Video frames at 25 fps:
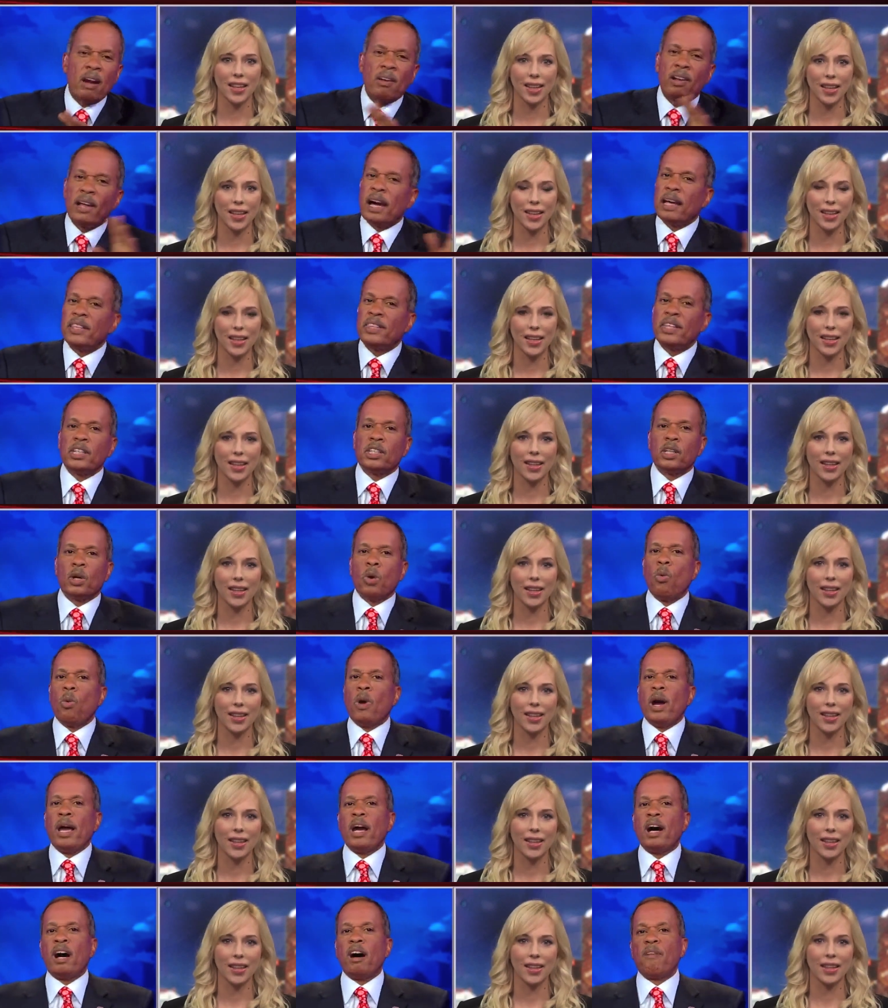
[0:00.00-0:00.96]
Speaker 1: Caroline, I think
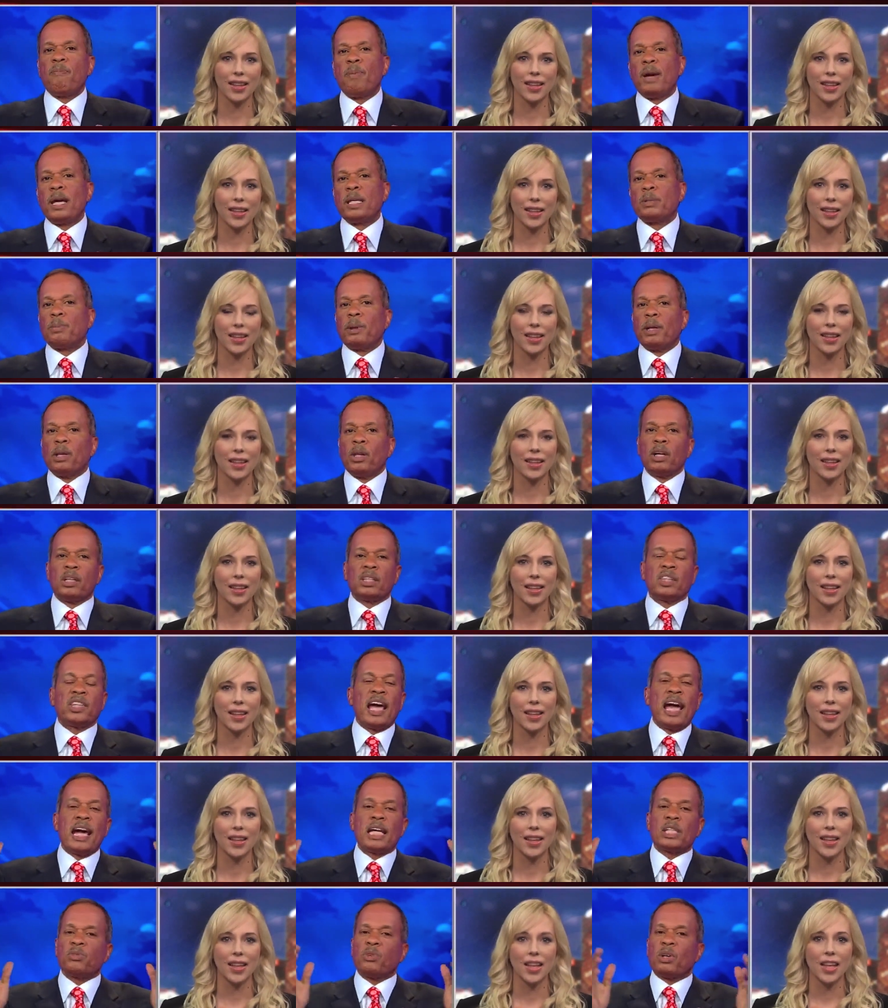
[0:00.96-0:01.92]
you're way off base, but
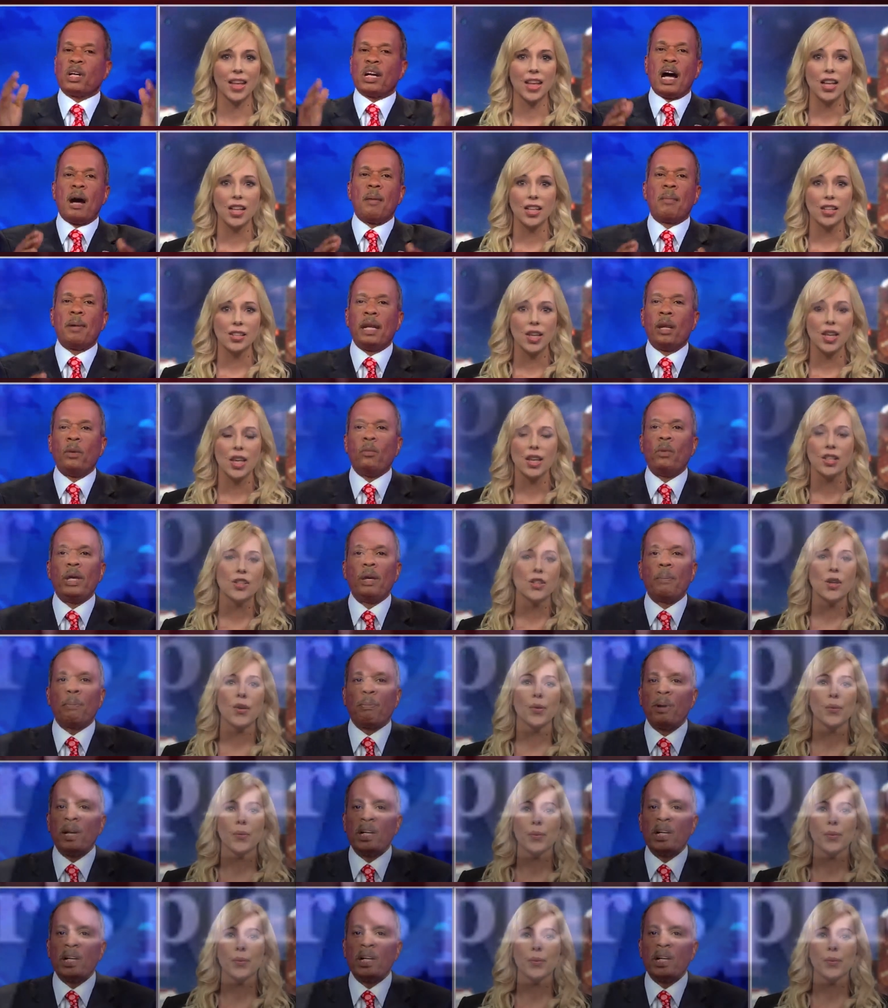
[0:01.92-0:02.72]
look, thanks for coming in. We so,